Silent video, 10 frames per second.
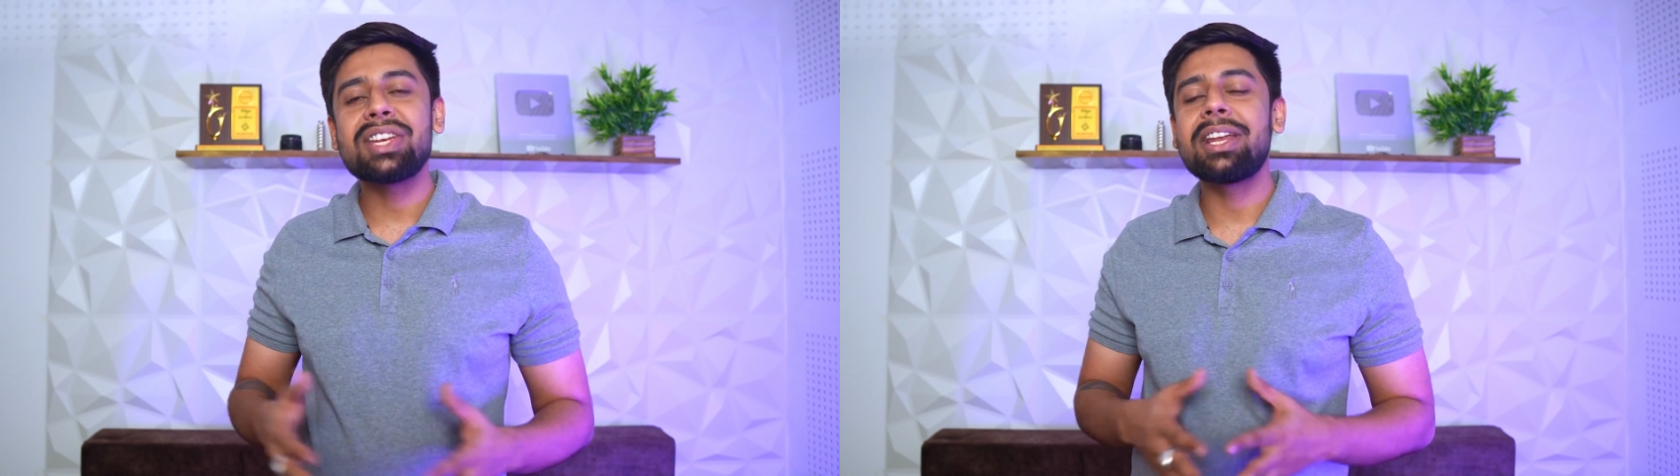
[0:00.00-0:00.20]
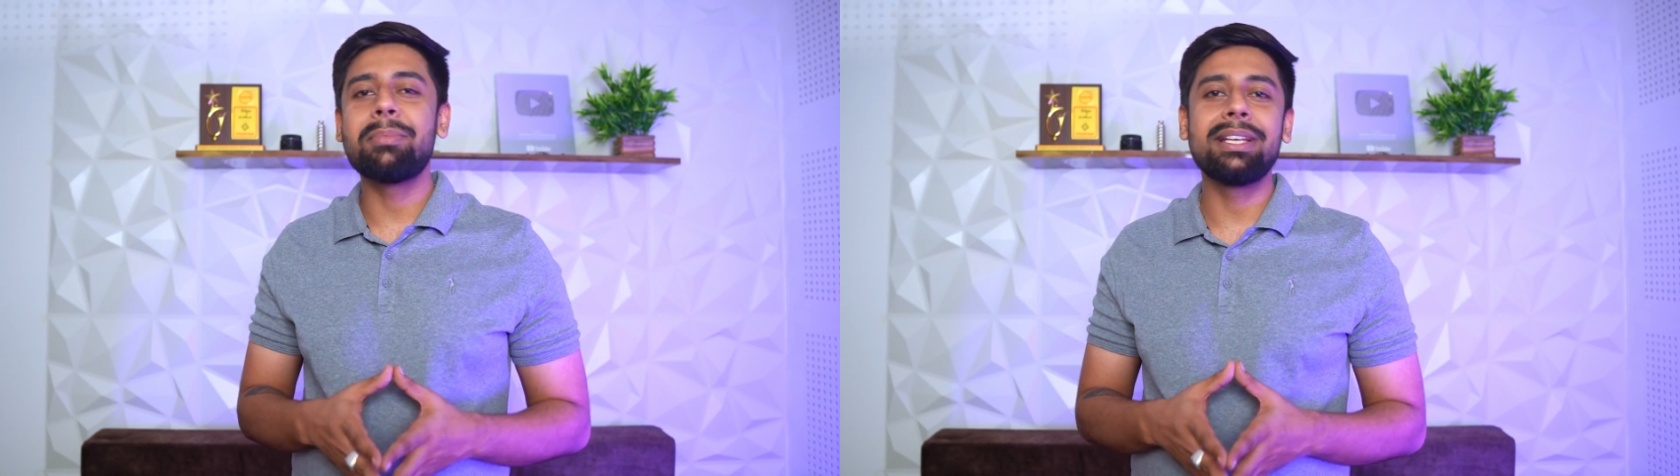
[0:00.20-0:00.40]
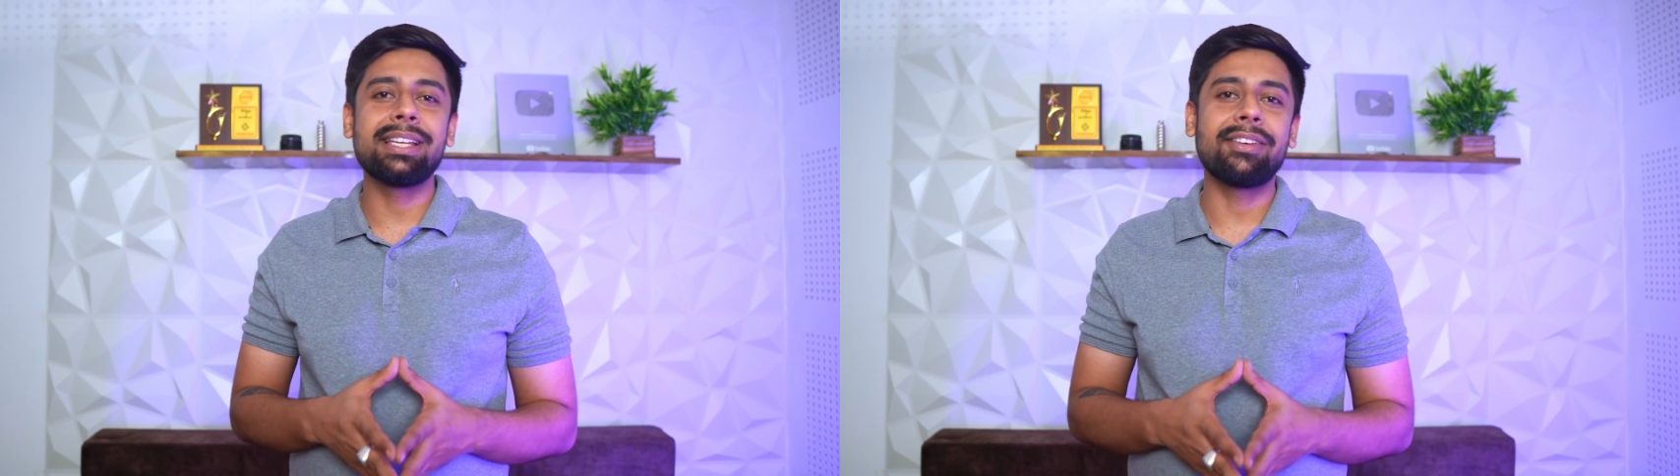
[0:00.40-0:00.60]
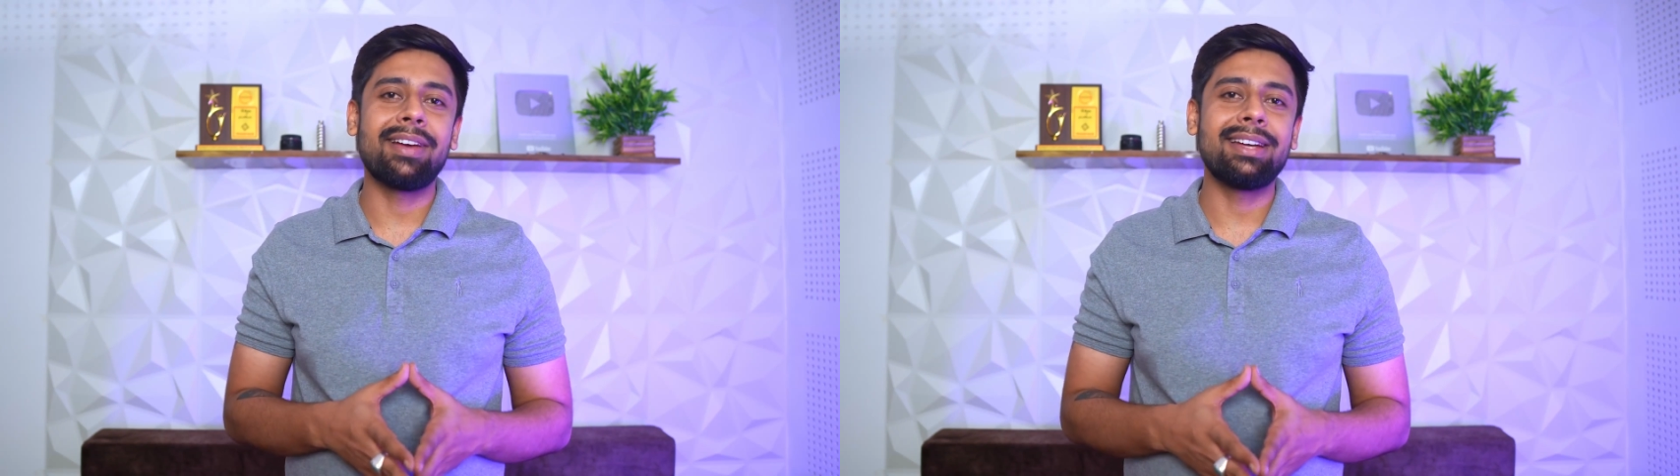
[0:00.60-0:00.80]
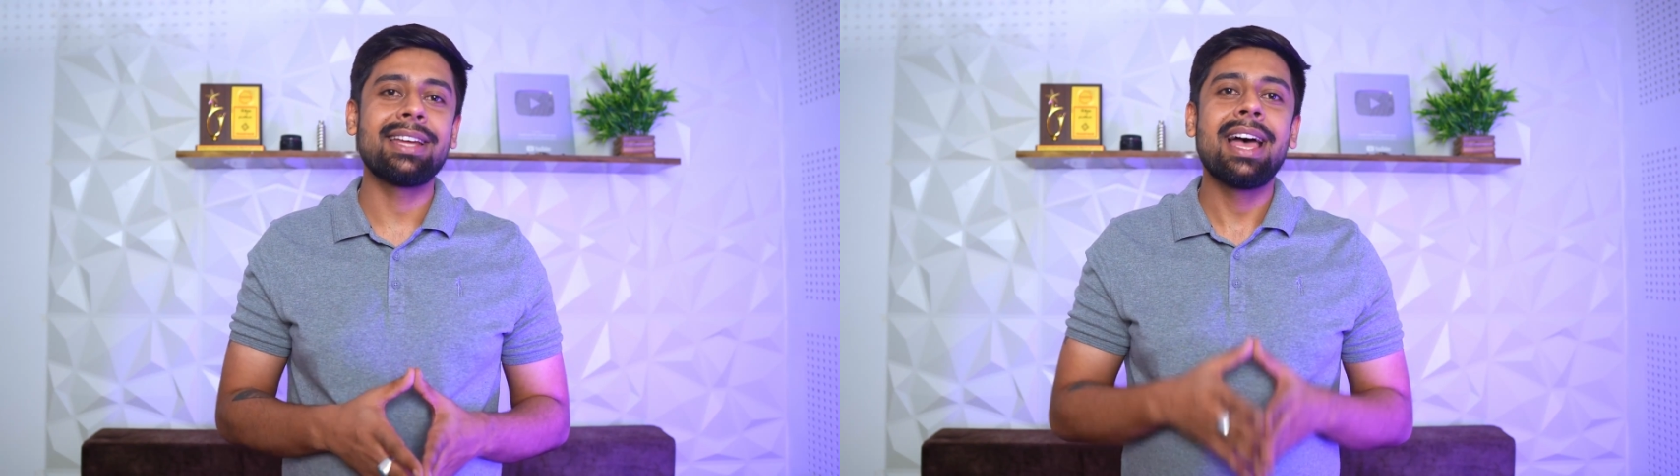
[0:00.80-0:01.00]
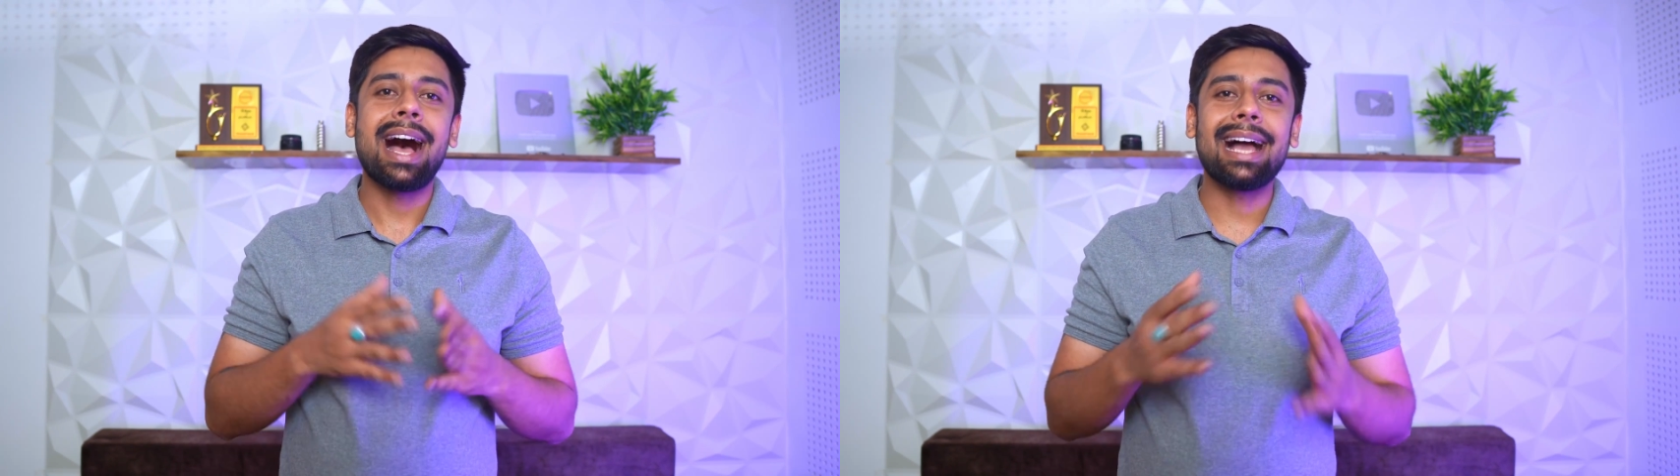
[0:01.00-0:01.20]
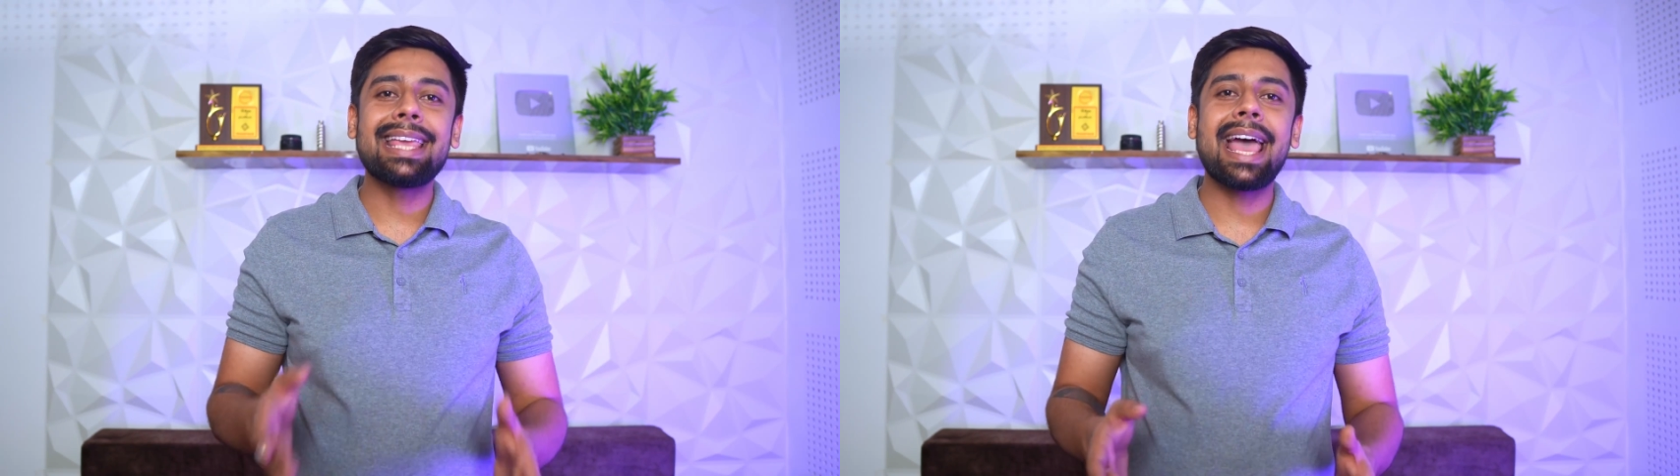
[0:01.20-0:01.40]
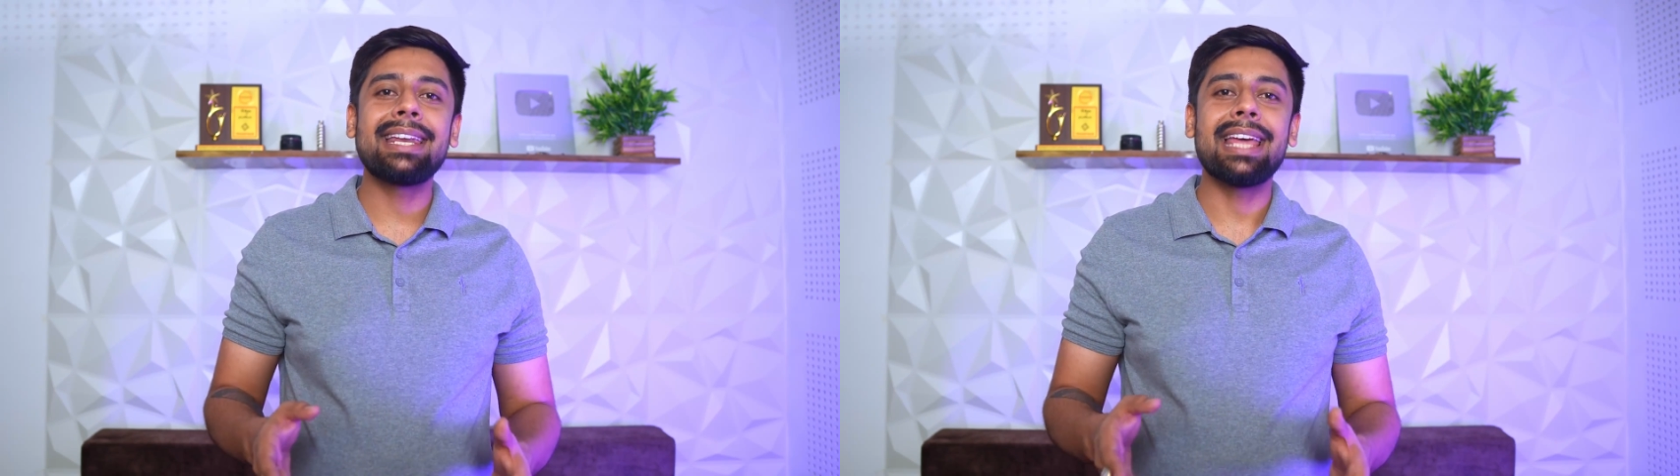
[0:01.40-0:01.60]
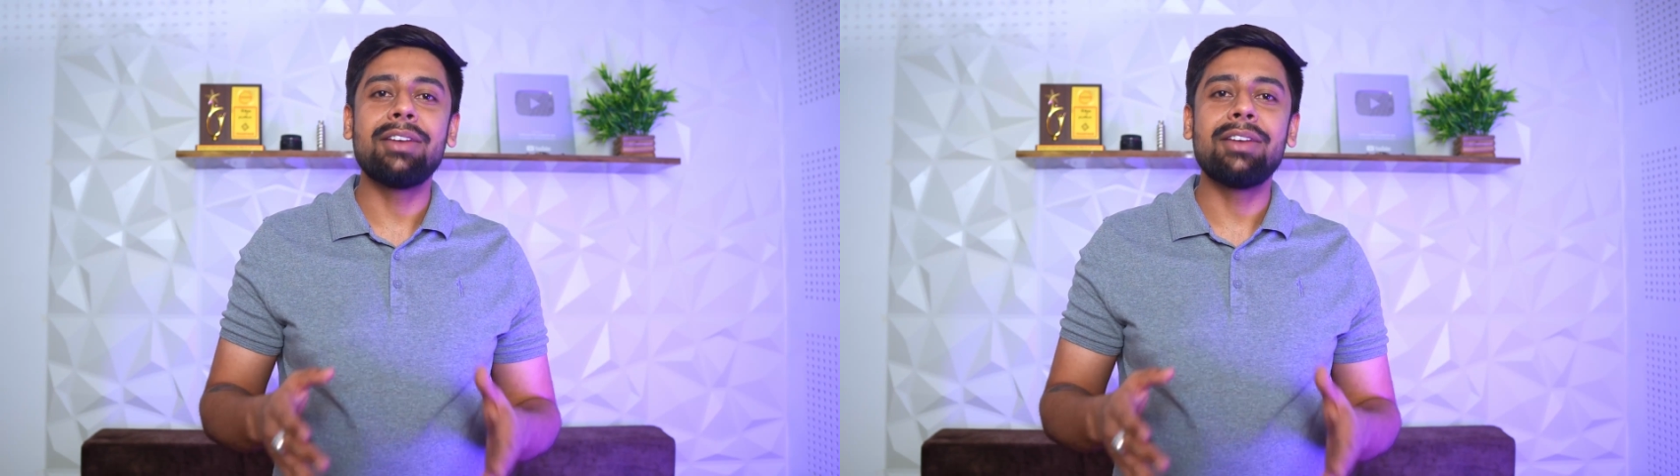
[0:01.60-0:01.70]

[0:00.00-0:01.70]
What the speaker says: an amazing event again,